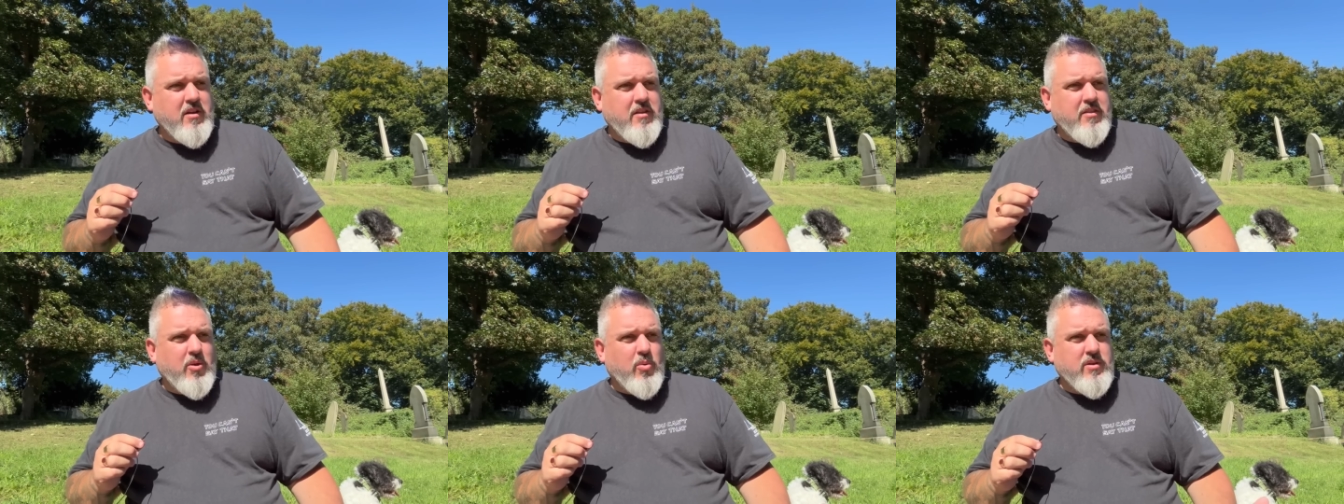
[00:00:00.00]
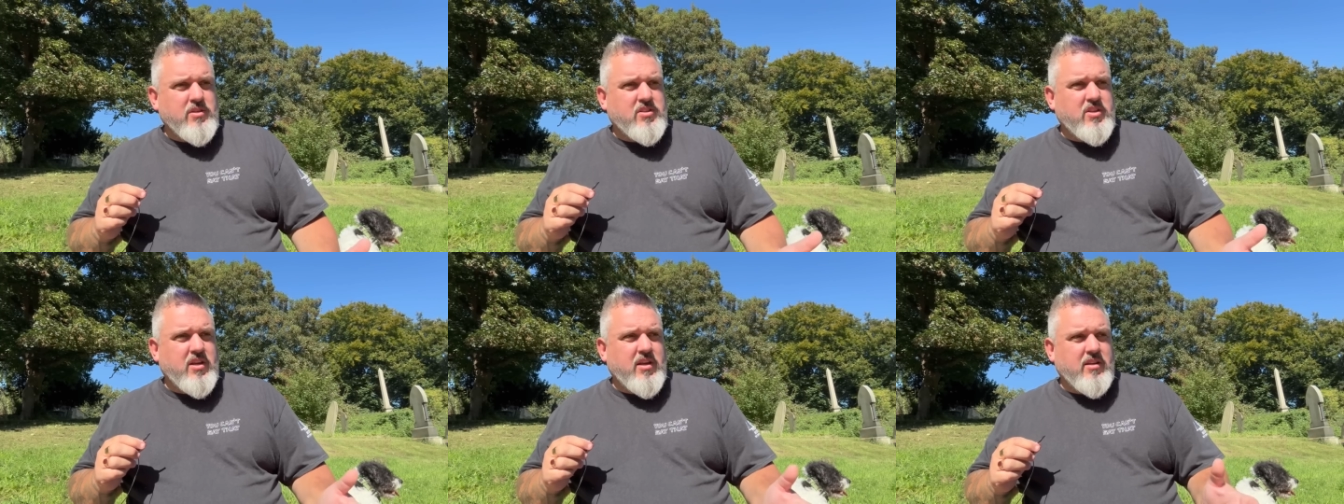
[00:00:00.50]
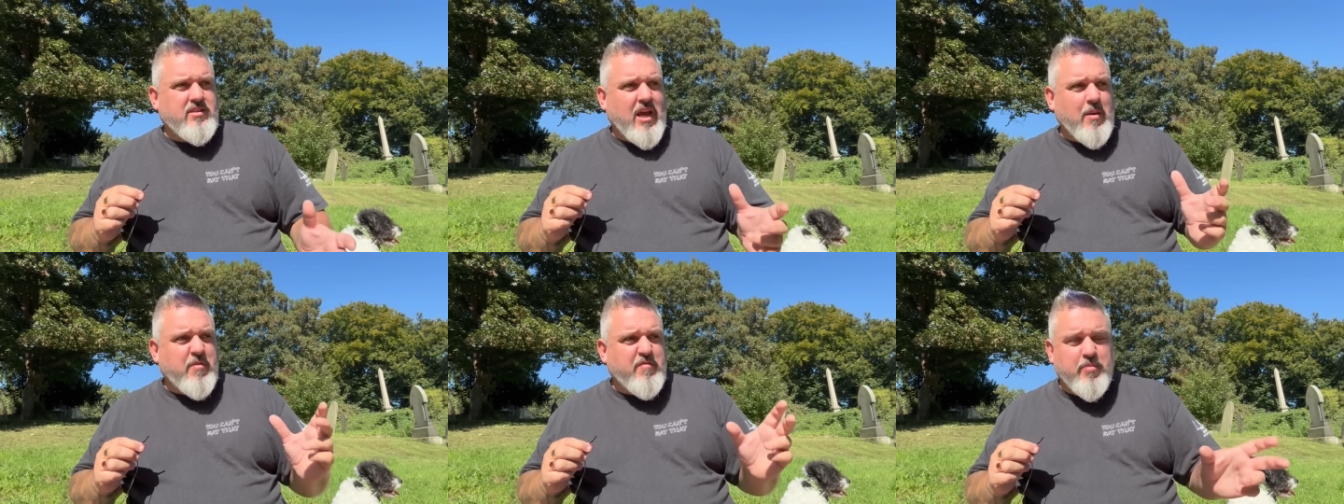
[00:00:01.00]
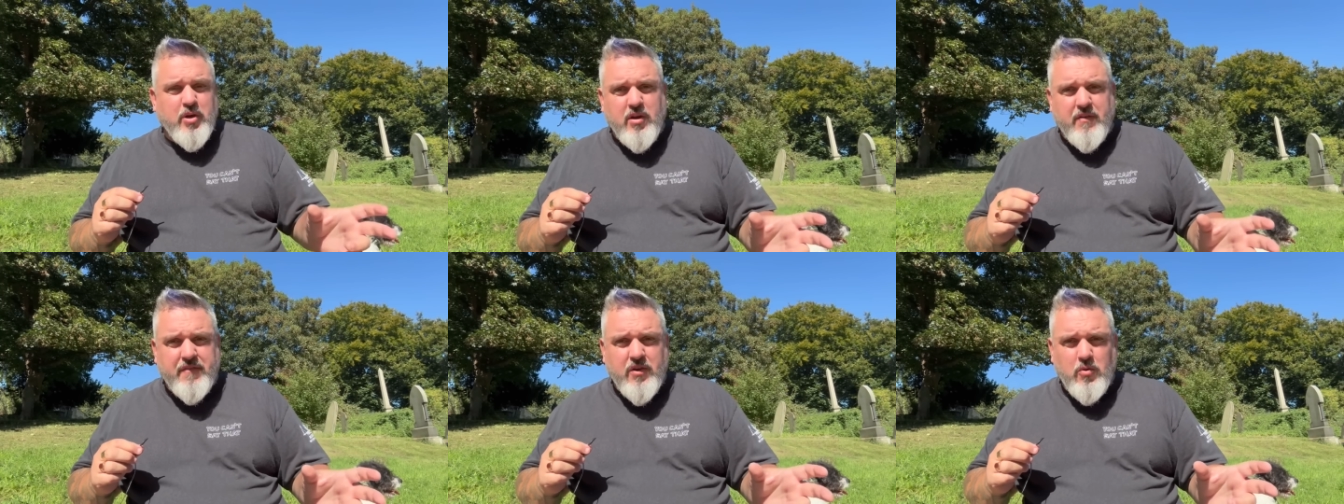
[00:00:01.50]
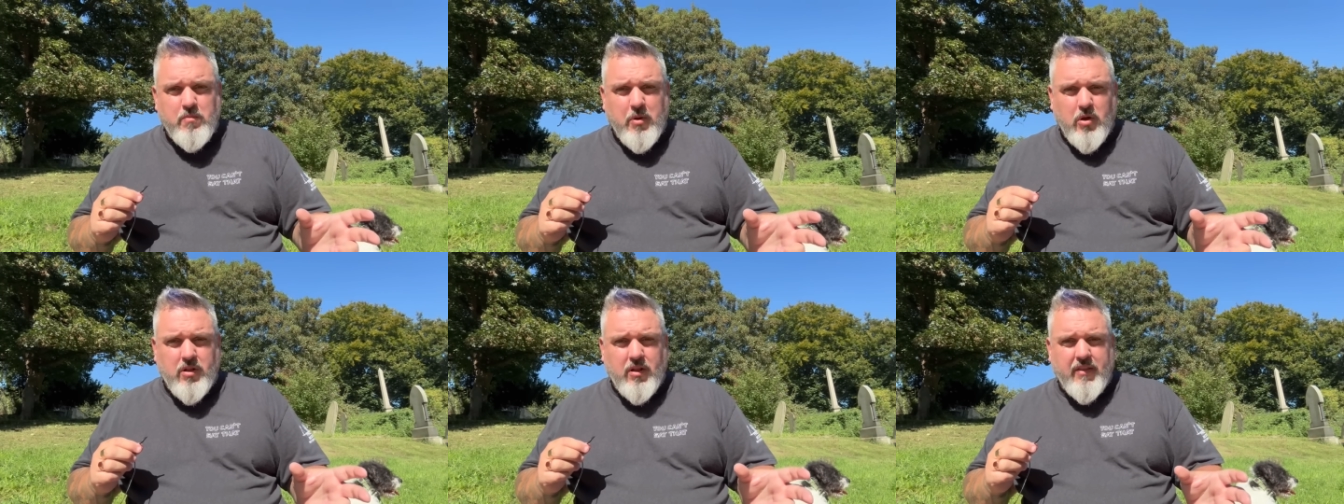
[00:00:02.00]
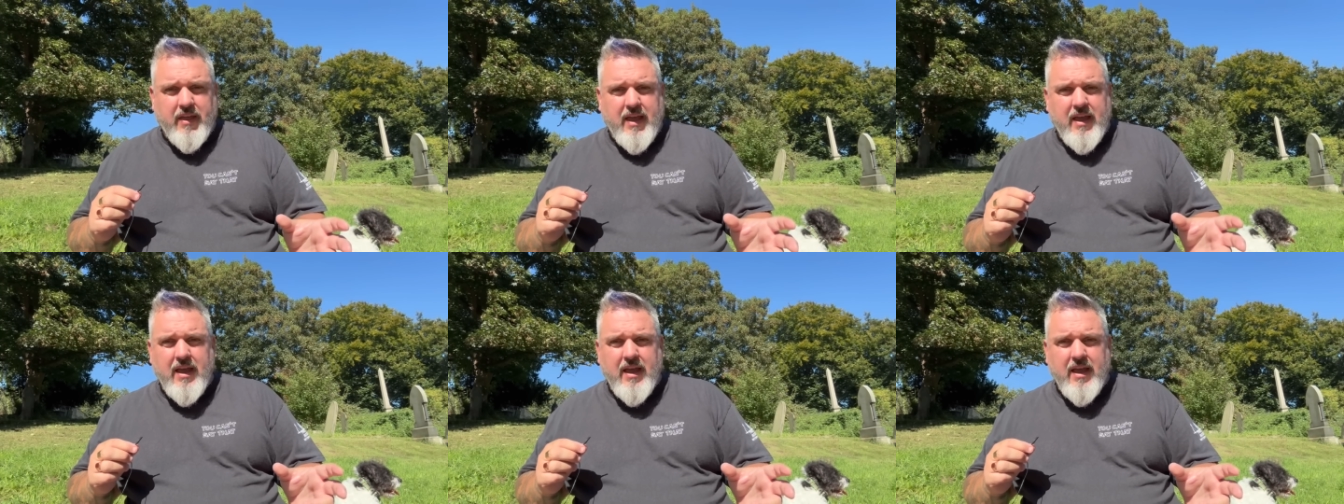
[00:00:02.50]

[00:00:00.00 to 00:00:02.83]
there was a type of perfume bottle there,